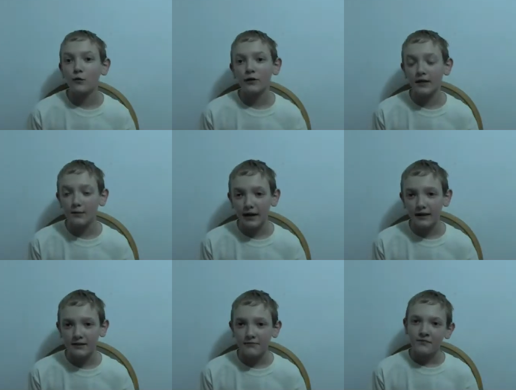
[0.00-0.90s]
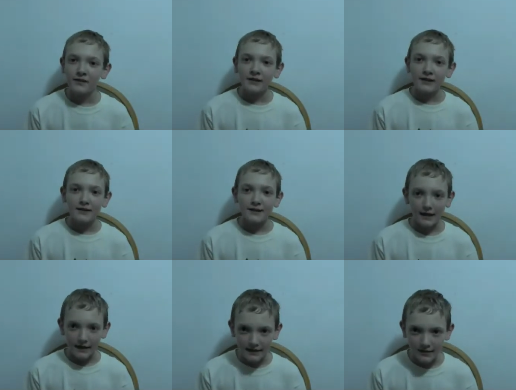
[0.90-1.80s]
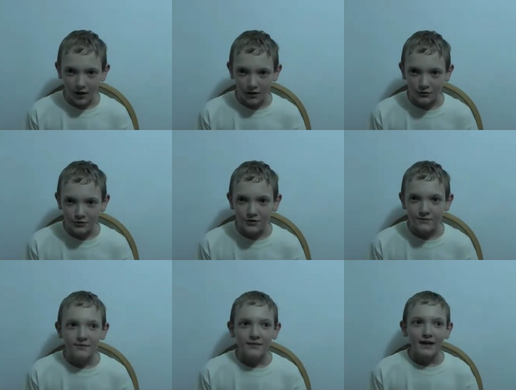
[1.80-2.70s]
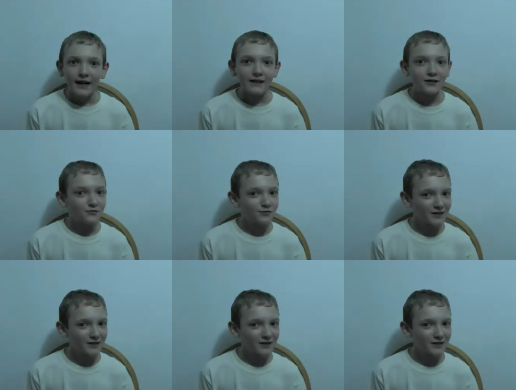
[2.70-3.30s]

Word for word: 4 gigabytes. It's $80, and it's